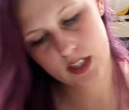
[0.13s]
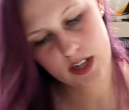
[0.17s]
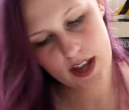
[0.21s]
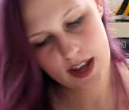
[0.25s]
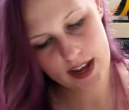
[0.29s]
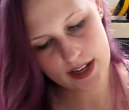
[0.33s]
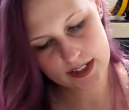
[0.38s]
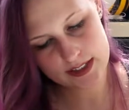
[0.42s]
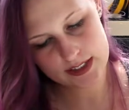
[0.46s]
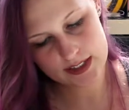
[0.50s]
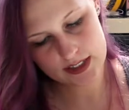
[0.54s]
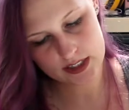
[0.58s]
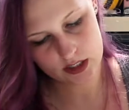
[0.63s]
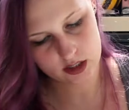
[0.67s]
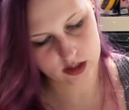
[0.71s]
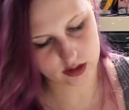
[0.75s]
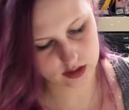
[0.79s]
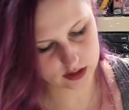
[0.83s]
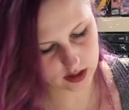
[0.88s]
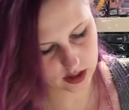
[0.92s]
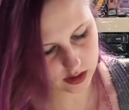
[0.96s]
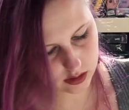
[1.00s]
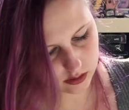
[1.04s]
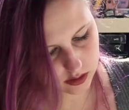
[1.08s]
hate
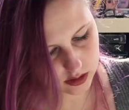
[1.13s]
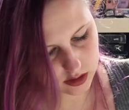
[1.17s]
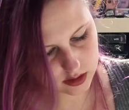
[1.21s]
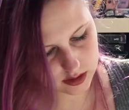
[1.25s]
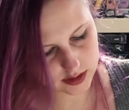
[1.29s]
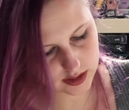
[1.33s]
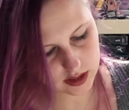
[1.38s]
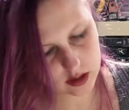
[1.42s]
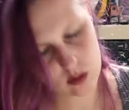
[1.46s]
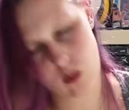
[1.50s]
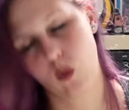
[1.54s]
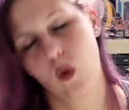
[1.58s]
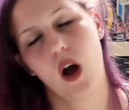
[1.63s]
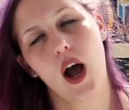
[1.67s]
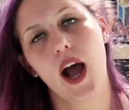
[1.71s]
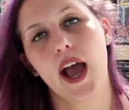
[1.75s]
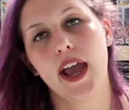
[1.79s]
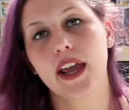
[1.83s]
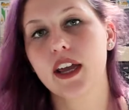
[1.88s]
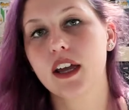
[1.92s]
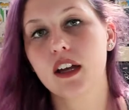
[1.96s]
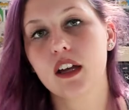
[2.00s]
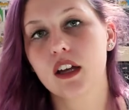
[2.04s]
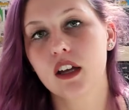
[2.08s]
stickers. I don't understand
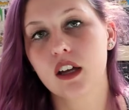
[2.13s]
why